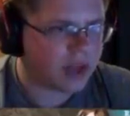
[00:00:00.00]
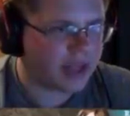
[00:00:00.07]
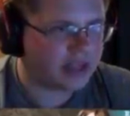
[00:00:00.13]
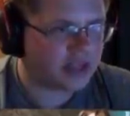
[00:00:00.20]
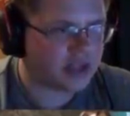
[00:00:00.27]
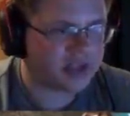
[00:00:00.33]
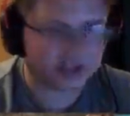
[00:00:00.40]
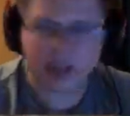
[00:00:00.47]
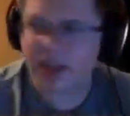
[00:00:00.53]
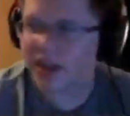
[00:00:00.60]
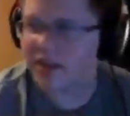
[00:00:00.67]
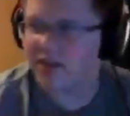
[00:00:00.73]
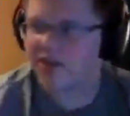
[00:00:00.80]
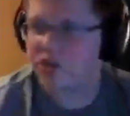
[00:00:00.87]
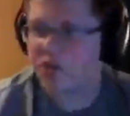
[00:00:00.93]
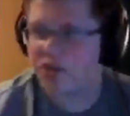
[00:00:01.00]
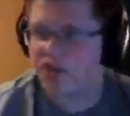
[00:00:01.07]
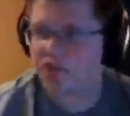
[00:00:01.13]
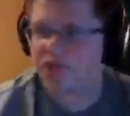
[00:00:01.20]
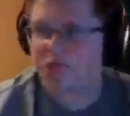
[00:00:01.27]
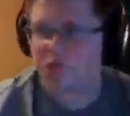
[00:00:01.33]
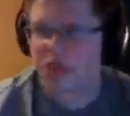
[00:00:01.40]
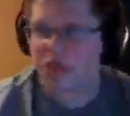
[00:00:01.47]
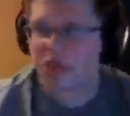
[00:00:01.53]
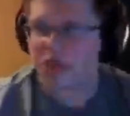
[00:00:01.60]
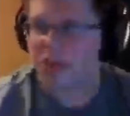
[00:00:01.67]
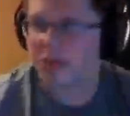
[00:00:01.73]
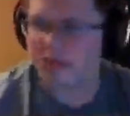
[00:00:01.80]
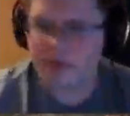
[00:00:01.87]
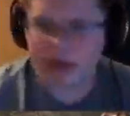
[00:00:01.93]
it just like switched right
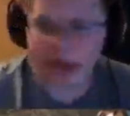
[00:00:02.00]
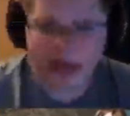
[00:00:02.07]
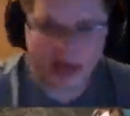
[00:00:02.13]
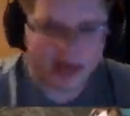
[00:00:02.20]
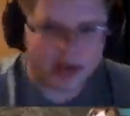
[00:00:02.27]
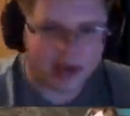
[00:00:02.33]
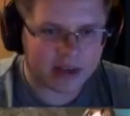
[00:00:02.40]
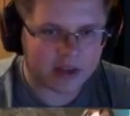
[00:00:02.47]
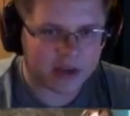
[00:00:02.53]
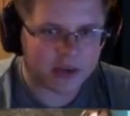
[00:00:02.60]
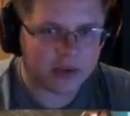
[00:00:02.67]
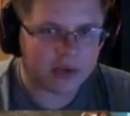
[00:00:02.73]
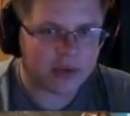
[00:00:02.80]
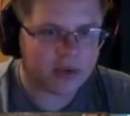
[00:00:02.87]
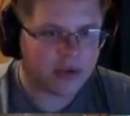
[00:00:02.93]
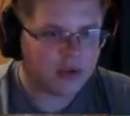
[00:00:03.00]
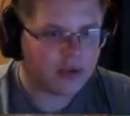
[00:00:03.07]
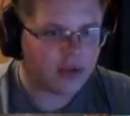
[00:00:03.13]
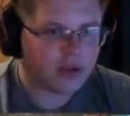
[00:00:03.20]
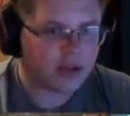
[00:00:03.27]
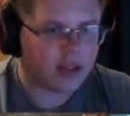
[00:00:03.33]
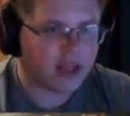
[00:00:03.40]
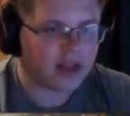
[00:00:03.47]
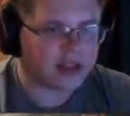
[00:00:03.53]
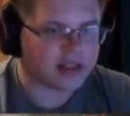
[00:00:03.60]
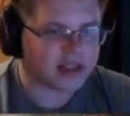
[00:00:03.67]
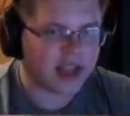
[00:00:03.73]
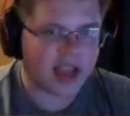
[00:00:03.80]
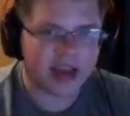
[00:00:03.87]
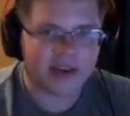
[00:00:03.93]
when it needed to. That is
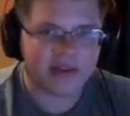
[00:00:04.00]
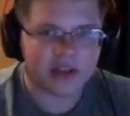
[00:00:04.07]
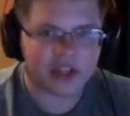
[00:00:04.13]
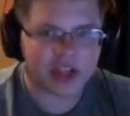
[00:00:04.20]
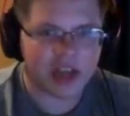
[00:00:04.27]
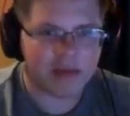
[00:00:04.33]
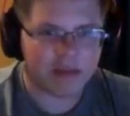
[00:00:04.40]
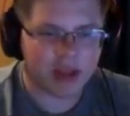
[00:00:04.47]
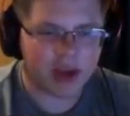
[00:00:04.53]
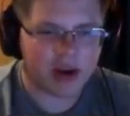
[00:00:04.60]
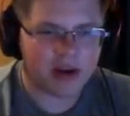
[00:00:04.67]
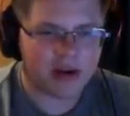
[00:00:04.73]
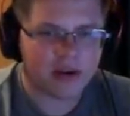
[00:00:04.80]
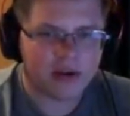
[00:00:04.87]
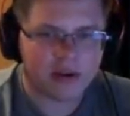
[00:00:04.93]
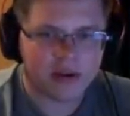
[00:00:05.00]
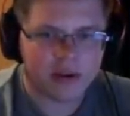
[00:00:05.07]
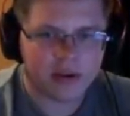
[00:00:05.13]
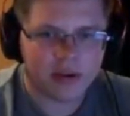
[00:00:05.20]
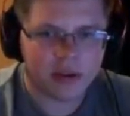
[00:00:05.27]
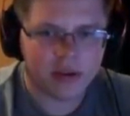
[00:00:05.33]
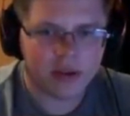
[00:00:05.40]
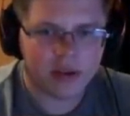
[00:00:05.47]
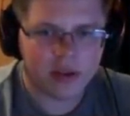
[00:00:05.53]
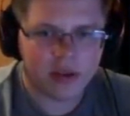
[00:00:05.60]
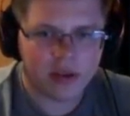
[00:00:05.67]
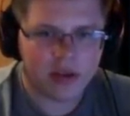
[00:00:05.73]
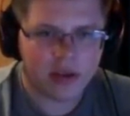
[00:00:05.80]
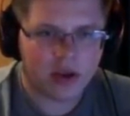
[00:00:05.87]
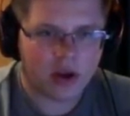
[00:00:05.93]
kind of a shame there.
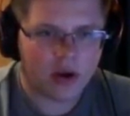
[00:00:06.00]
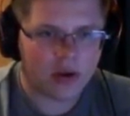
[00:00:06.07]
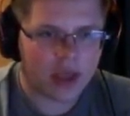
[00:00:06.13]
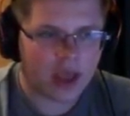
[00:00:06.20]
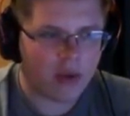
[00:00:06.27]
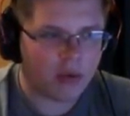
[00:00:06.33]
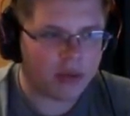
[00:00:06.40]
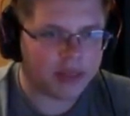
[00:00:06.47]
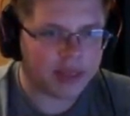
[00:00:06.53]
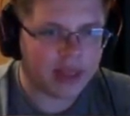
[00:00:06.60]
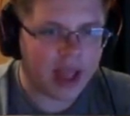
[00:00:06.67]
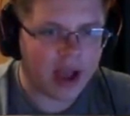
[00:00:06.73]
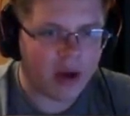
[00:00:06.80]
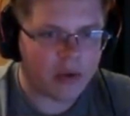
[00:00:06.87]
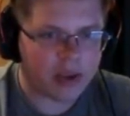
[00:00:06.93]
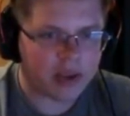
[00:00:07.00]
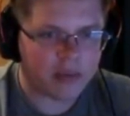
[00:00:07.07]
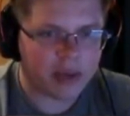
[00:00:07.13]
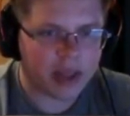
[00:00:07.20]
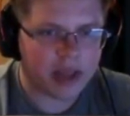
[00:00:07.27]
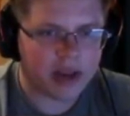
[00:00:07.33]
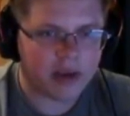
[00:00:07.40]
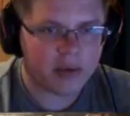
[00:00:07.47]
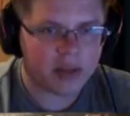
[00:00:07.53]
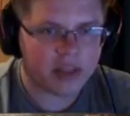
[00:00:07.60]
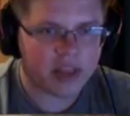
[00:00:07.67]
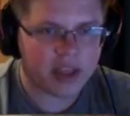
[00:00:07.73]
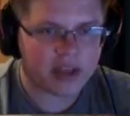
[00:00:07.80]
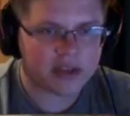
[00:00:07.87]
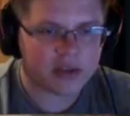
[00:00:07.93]
Okay, well now can we hit with
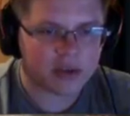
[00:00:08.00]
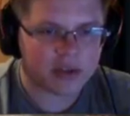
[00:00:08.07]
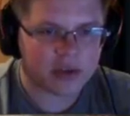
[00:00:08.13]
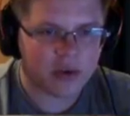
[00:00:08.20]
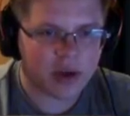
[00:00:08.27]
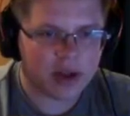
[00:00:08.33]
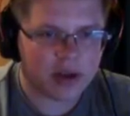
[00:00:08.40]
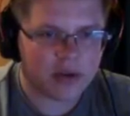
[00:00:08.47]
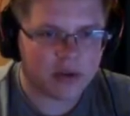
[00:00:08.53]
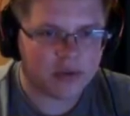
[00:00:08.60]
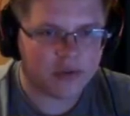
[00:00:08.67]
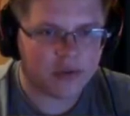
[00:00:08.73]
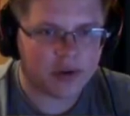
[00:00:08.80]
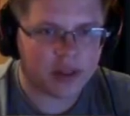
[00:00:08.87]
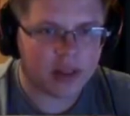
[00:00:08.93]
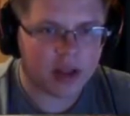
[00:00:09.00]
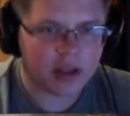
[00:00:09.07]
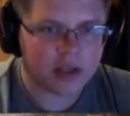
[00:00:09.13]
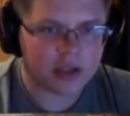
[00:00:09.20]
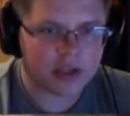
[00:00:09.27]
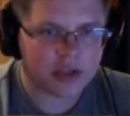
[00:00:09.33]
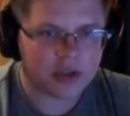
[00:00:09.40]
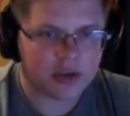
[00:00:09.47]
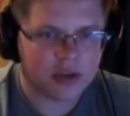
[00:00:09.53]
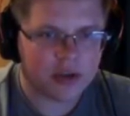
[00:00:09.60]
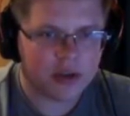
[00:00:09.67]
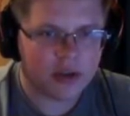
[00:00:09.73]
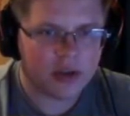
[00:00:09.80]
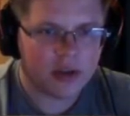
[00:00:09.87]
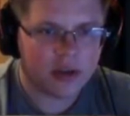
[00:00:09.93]
things? So let's go ahead and do a free lunch.
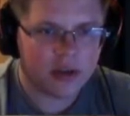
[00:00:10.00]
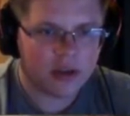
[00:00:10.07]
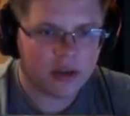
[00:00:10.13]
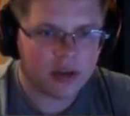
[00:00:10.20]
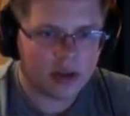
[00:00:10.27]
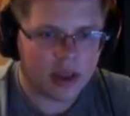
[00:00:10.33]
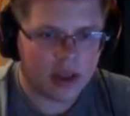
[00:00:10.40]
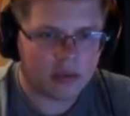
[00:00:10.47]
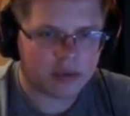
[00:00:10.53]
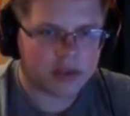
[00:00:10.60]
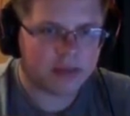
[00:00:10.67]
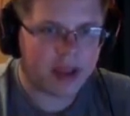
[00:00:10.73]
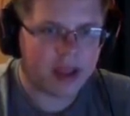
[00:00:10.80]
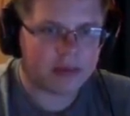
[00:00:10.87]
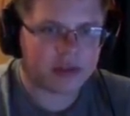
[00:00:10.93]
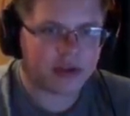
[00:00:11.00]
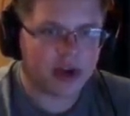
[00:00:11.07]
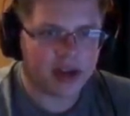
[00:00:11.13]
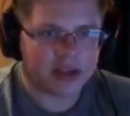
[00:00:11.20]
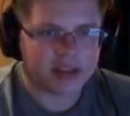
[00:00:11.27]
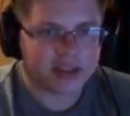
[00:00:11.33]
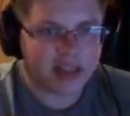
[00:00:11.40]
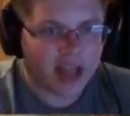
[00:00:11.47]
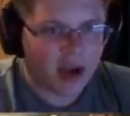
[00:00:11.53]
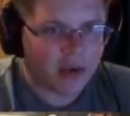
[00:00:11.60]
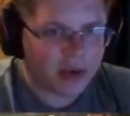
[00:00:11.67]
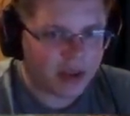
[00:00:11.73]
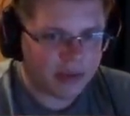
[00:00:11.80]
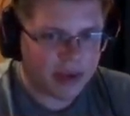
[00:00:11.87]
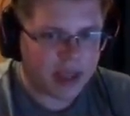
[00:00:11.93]
With some amp strikes. Now
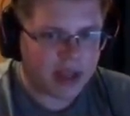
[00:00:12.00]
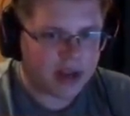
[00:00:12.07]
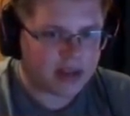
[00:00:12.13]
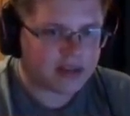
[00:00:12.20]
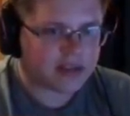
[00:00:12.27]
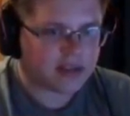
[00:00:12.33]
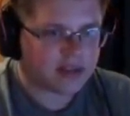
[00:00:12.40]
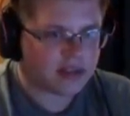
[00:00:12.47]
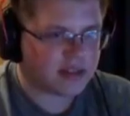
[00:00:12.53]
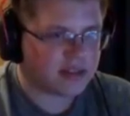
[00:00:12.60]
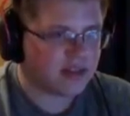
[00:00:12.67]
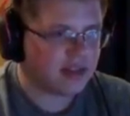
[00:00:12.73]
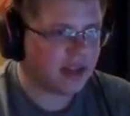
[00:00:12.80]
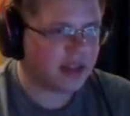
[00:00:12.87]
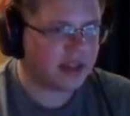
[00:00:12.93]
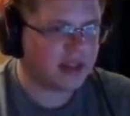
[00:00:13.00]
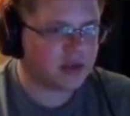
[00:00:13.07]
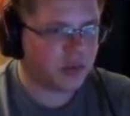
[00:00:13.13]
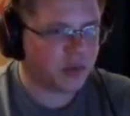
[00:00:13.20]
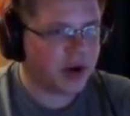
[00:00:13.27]
can we hit it since it's in like in this